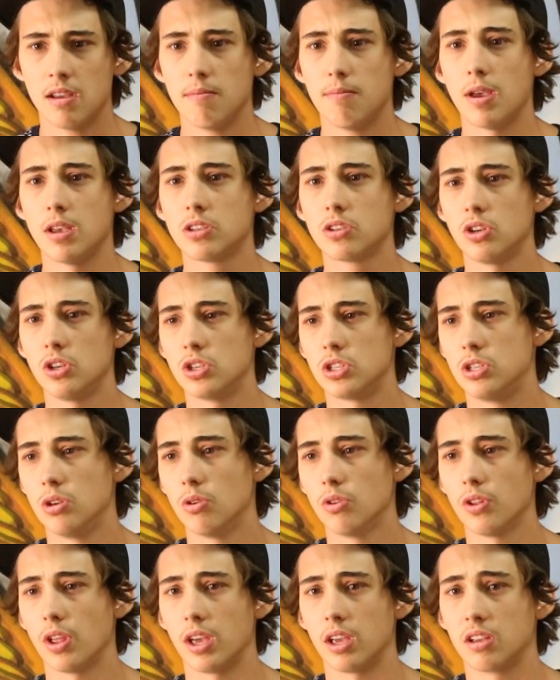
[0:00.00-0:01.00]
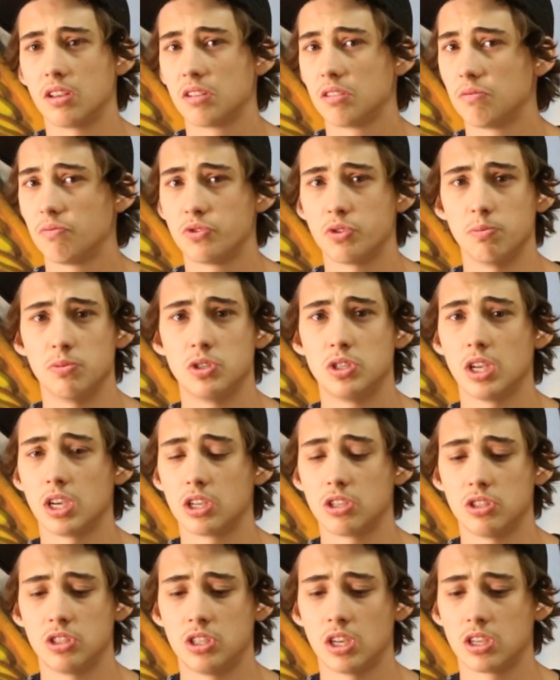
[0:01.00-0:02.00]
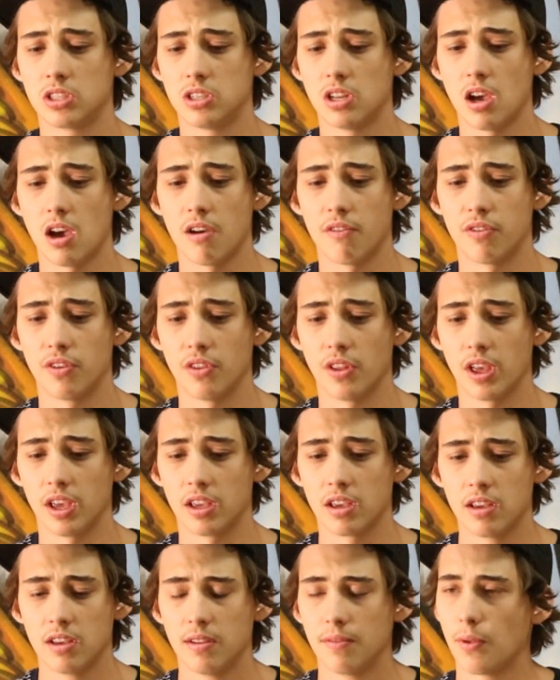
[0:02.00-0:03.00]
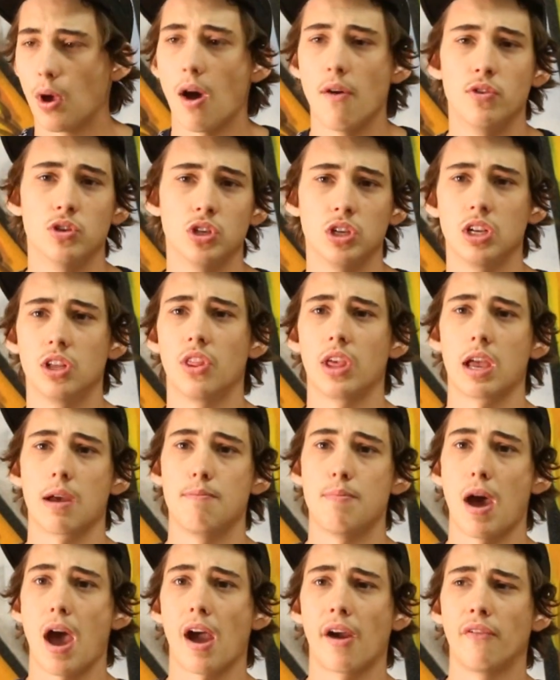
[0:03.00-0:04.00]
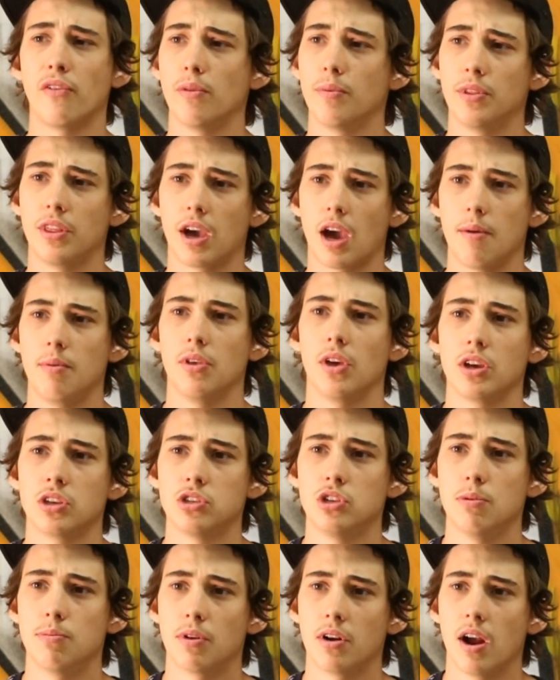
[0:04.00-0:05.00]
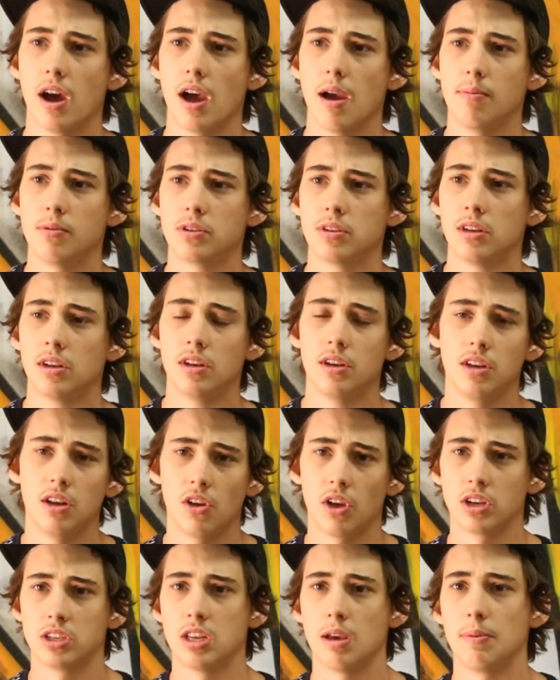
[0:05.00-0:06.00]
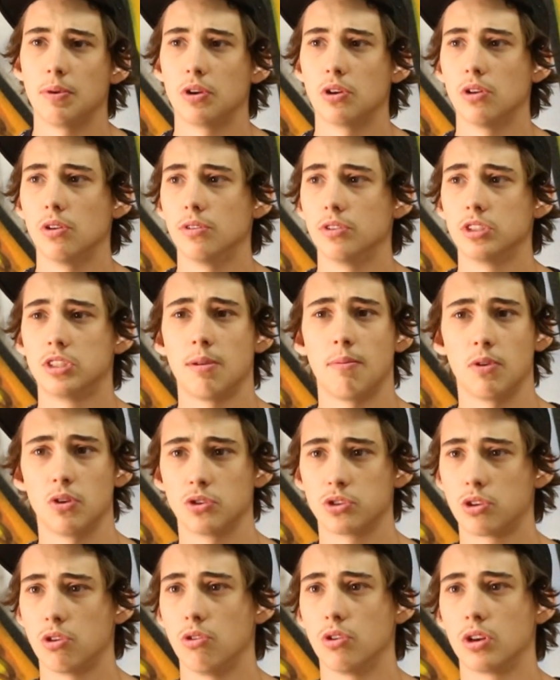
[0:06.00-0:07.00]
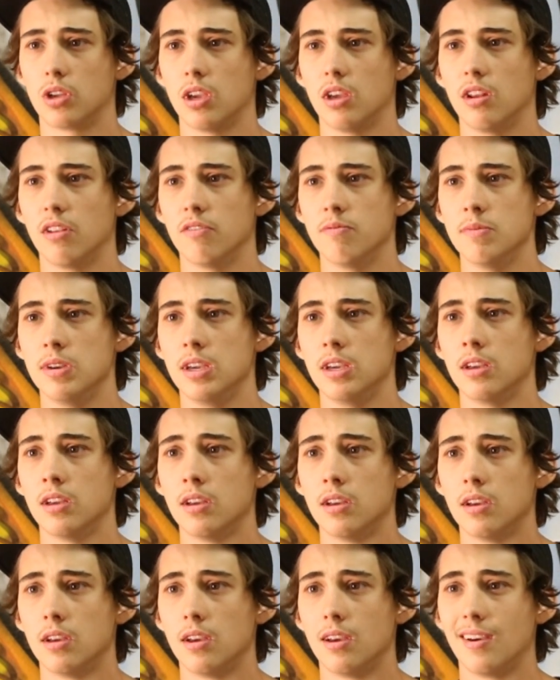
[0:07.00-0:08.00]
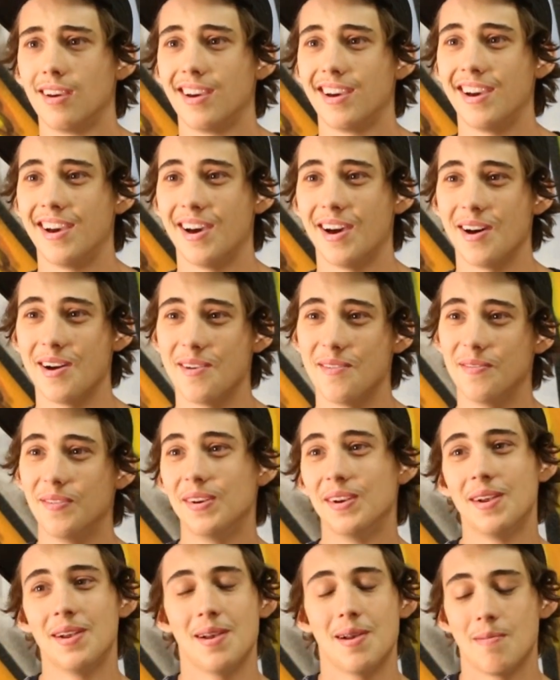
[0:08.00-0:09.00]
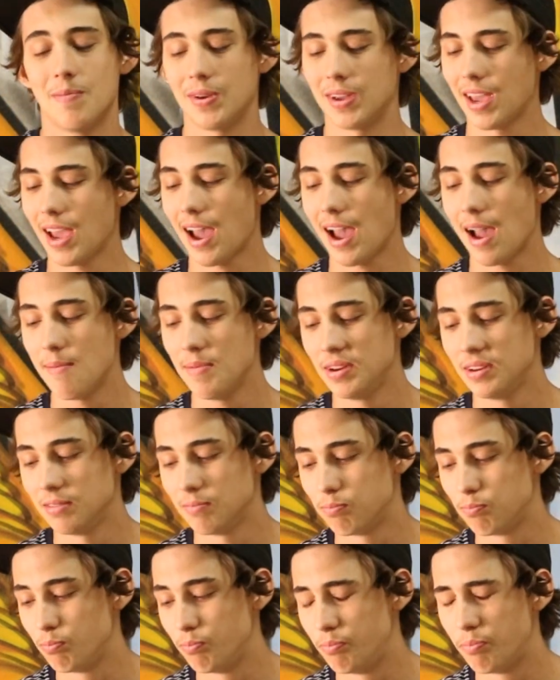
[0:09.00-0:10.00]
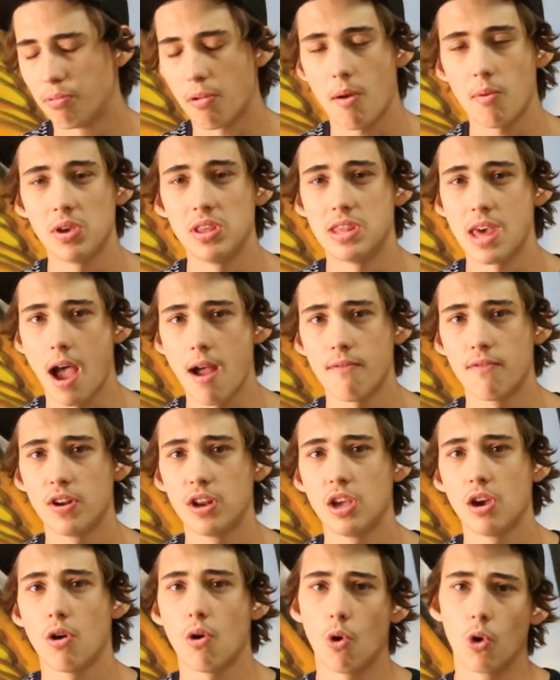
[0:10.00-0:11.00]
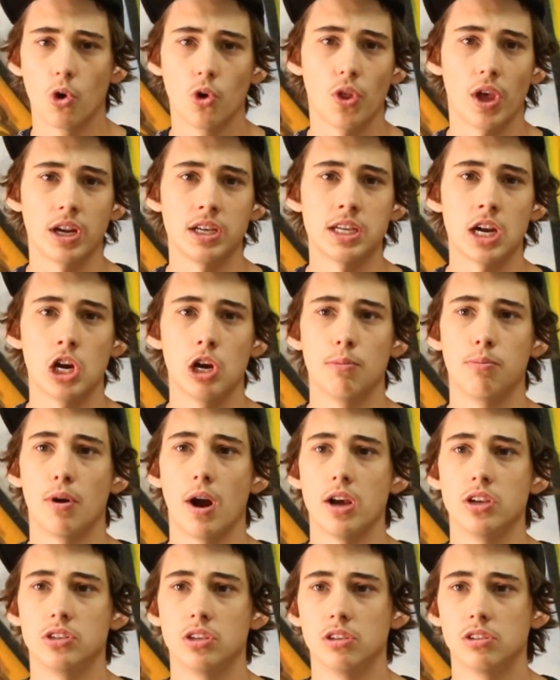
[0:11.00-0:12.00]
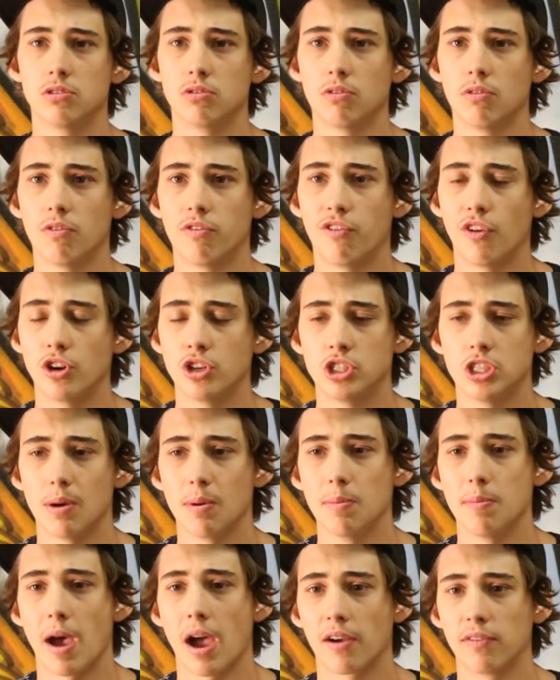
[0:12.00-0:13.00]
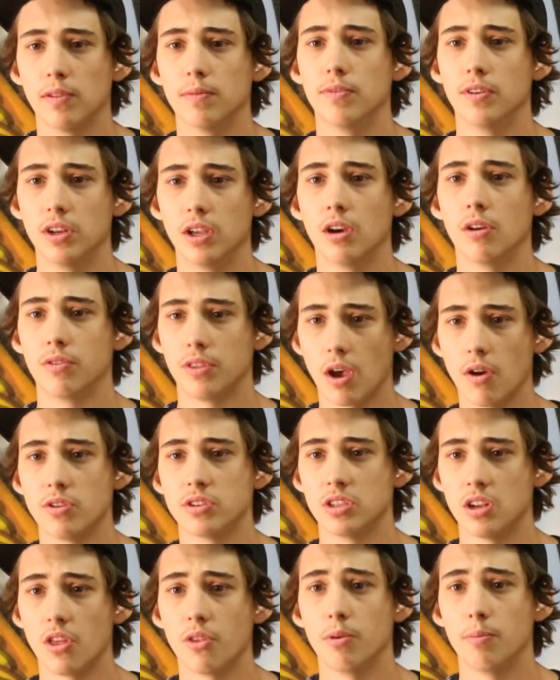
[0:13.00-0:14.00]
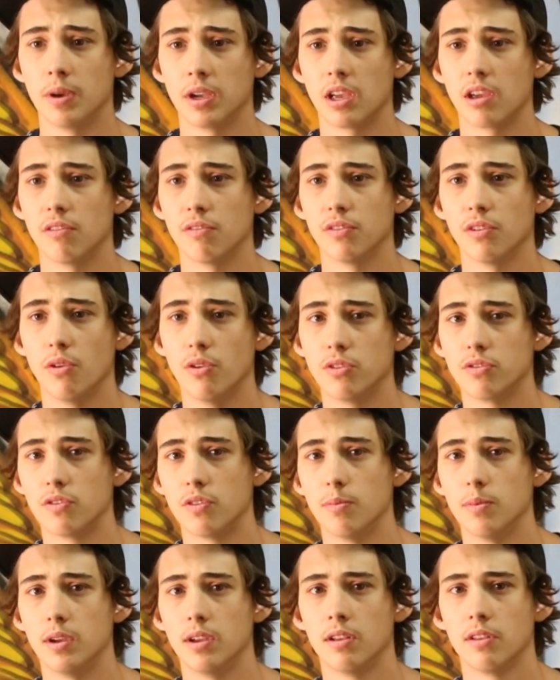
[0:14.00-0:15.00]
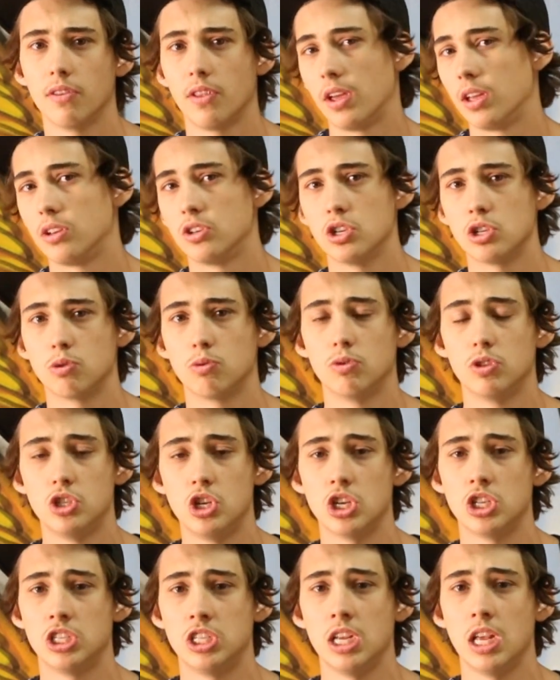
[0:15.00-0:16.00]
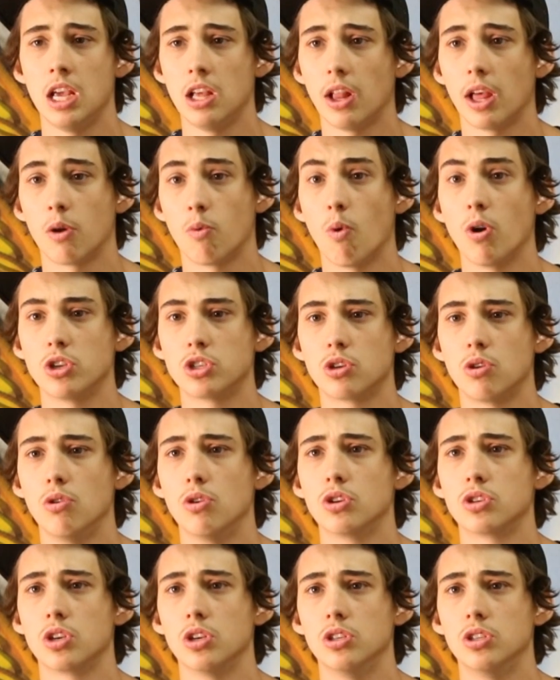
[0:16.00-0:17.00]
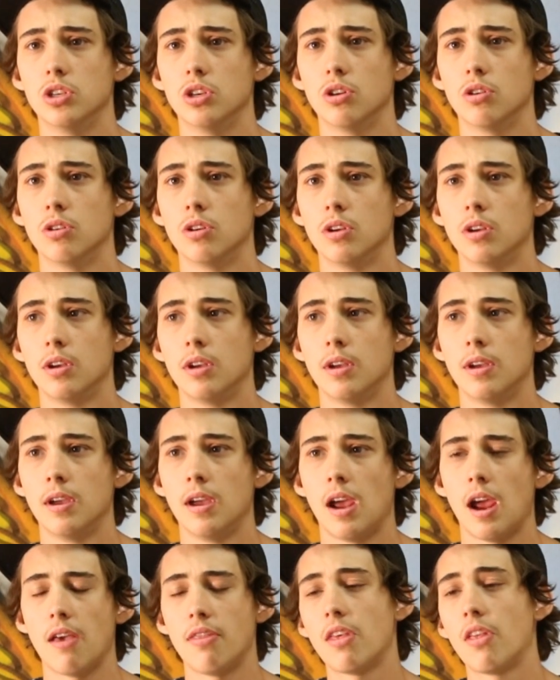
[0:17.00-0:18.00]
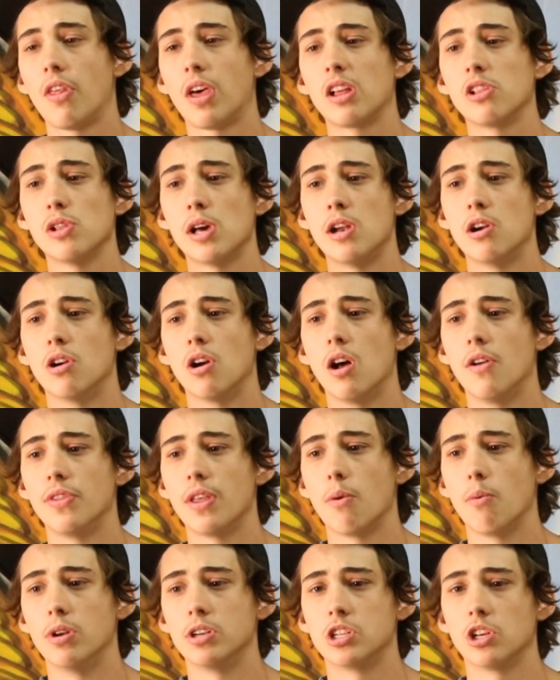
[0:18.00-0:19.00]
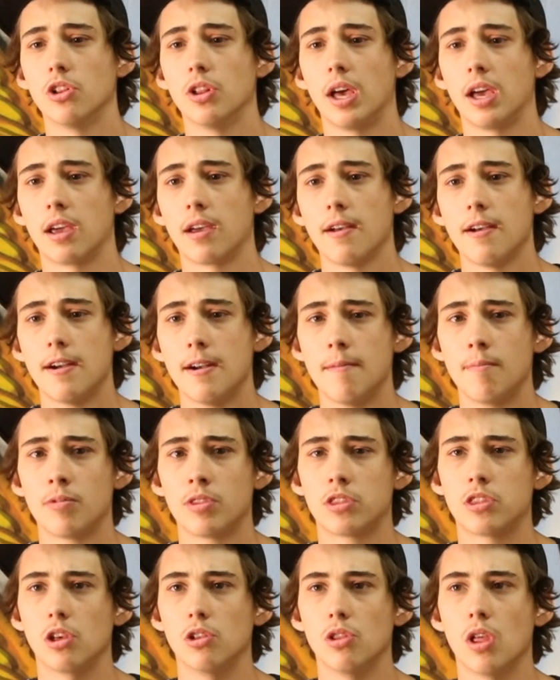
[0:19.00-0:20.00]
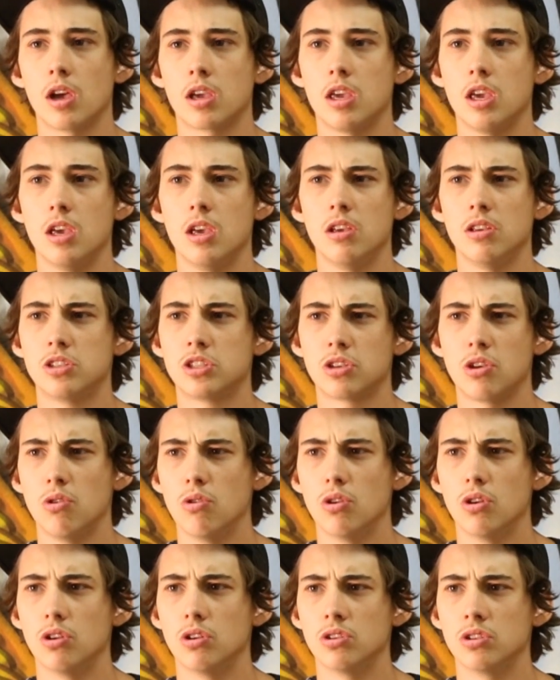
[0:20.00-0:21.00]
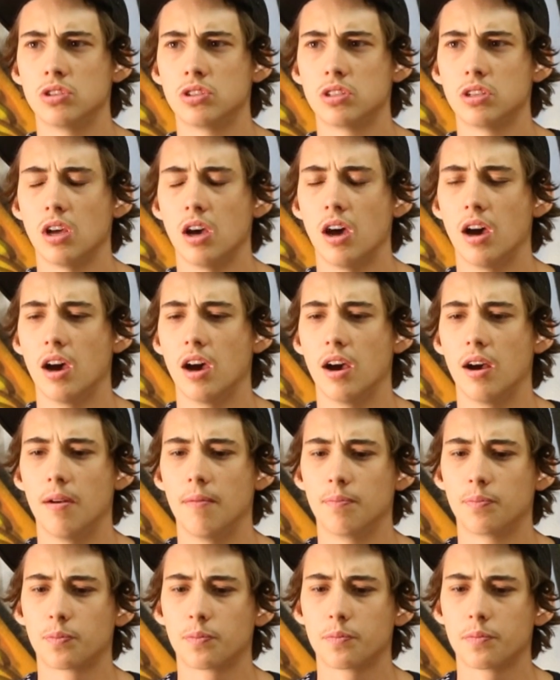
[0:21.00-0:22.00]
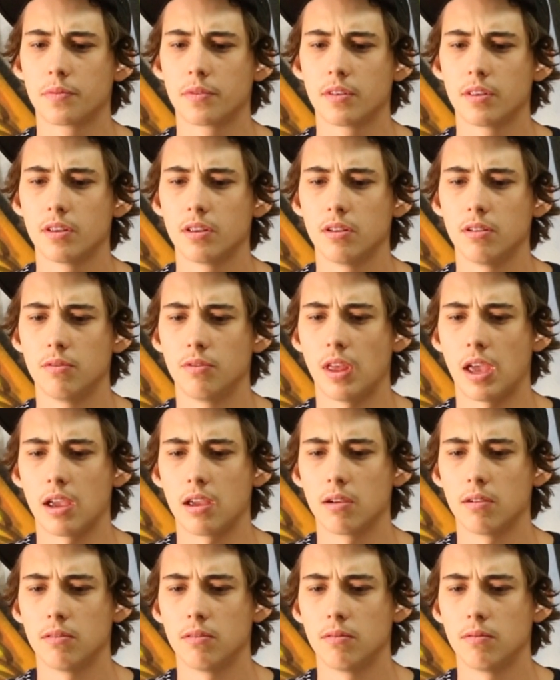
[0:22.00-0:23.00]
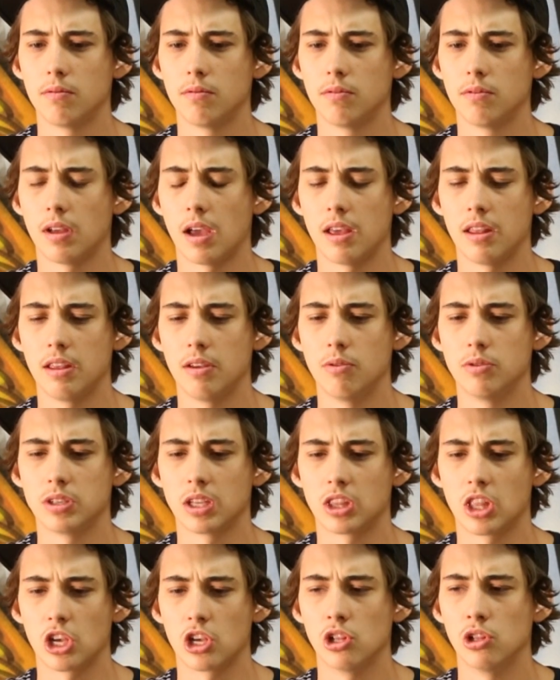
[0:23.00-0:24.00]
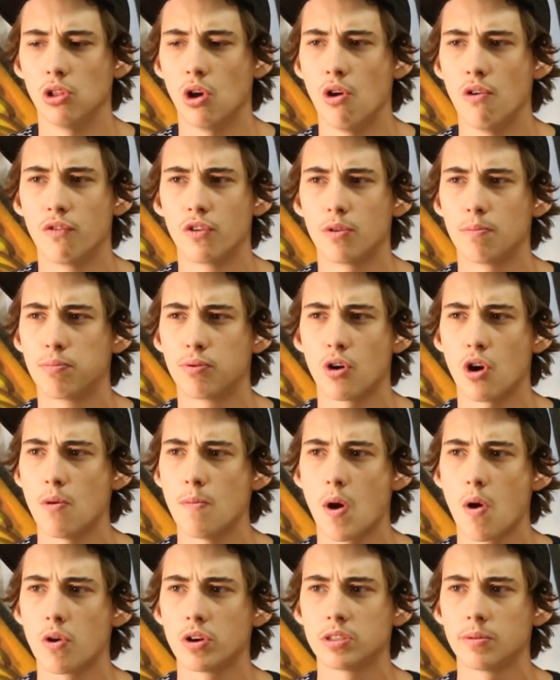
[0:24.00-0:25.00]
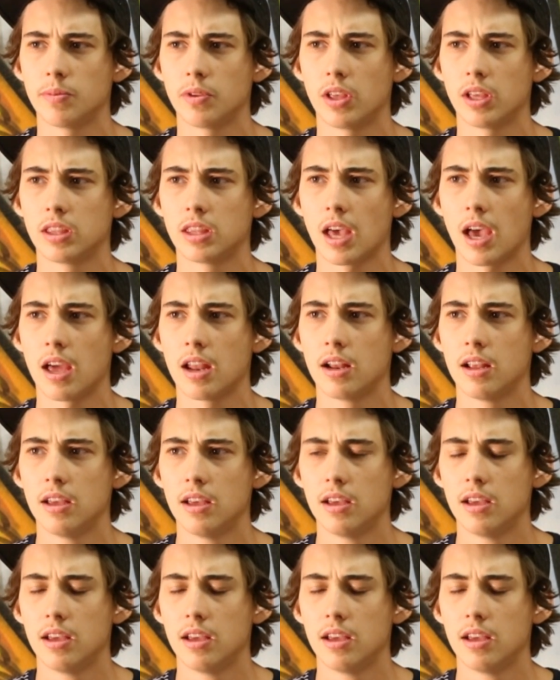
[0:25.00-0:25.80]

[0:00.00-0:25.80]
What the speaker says: basically just doing like some sick stuff, and like obviously did like a backflip, and that got me like super hyped, you know, like typical scooter kid of me. But yeah, I mean, probably that video or like Tara Price's first double backflip video. That was another big influence for me, like just seeing like what scooters could do. And then like later on that went to like the Lucky Scooters, like it was like the Clover promo or something like that.